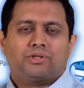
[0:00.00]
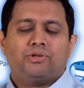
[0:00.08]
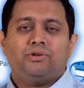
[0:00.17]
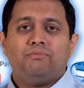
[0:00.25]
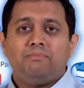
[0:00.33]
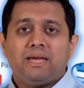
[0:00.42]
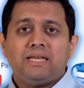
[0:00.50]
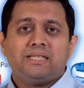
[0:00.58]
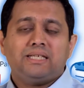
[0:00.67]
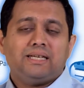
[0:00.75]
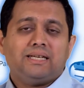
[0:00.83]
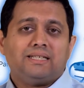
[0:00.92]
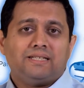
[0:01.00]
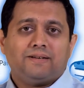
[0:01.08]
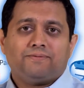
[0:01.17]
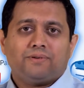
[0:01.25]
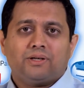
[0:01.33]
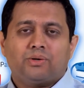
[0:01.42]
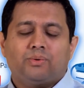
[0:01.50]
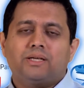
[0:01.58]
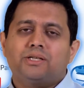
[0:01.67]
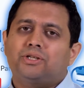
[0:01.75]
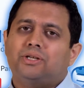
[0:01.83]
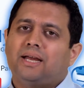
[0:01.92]
So you may see a different
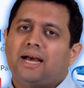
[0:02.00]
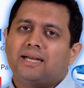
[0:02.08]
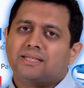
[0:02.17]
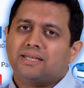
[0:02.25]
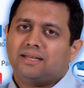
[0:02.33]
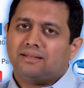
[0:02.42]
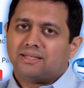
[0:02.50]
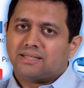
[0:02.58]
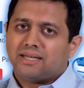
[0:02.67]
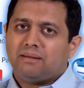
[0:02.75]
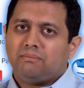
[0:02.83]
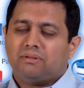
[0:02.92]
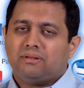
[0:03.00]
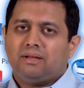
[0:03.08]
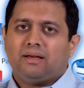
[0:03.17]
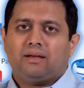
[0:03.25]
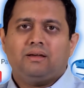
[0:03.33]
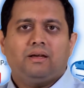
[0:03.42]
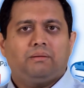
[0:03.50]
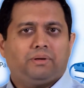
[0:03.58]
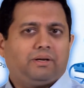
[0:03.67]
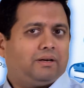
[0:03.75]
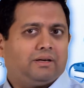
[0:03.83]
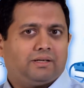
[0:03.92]
question asking the same thing, but
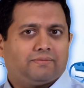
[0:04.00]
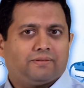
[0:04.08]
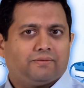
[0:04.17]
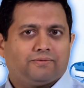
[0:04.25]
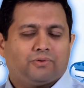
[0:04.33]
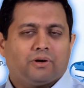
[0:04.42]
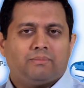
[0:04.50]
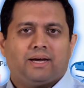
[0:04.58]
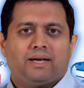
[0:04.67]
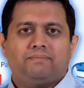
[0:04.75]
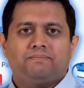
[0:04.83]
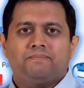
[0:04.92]
in a different format.